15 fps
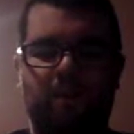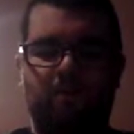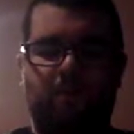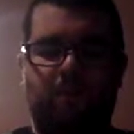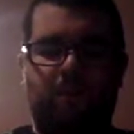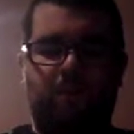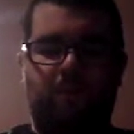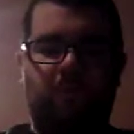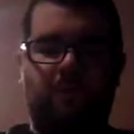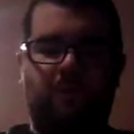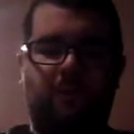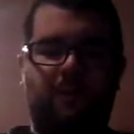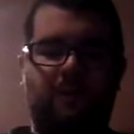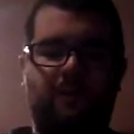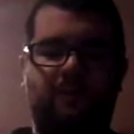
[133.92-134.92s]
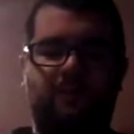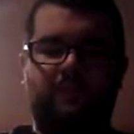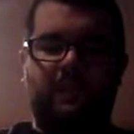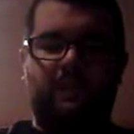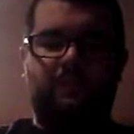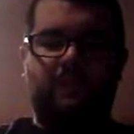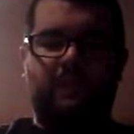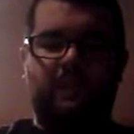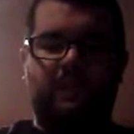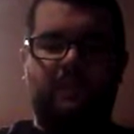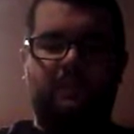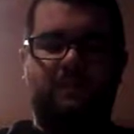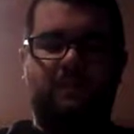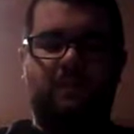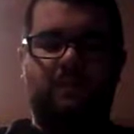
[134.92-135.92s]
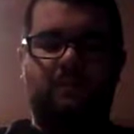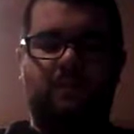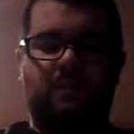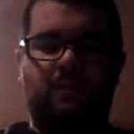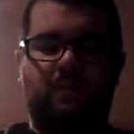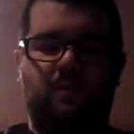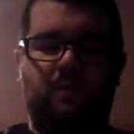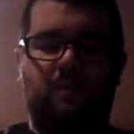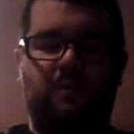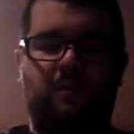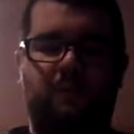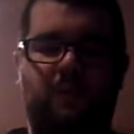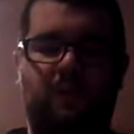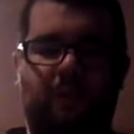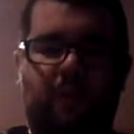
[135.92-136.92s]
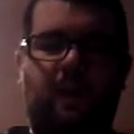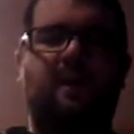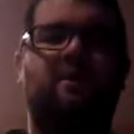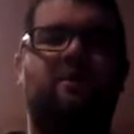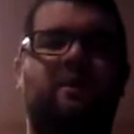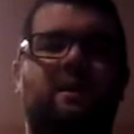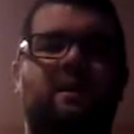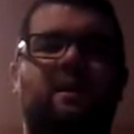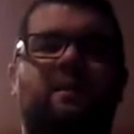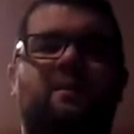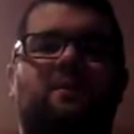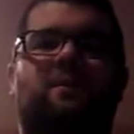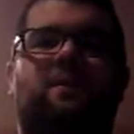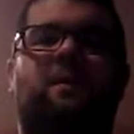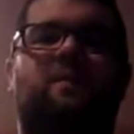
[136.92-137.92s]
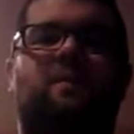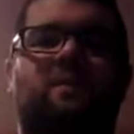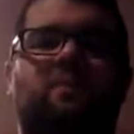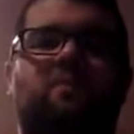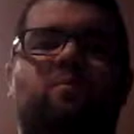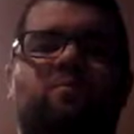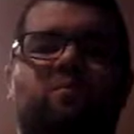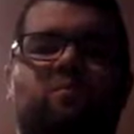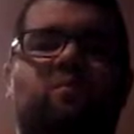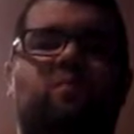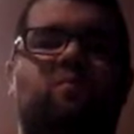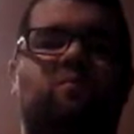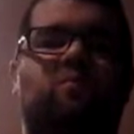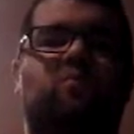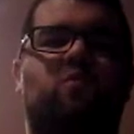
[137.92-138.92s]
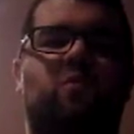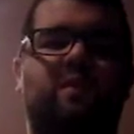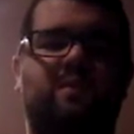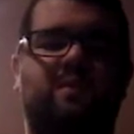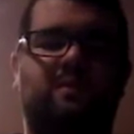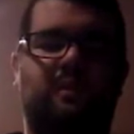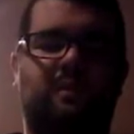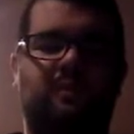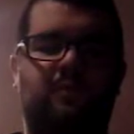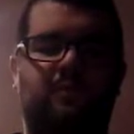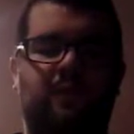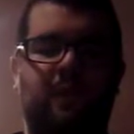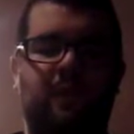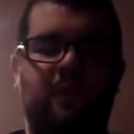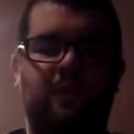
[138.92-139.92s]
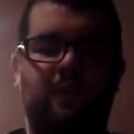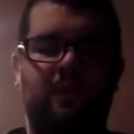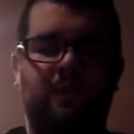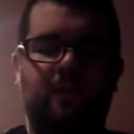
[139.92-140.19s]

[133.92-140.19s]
You make her cry, it'll make the plants grow. If you make her angry, it'll light the bridges on fire.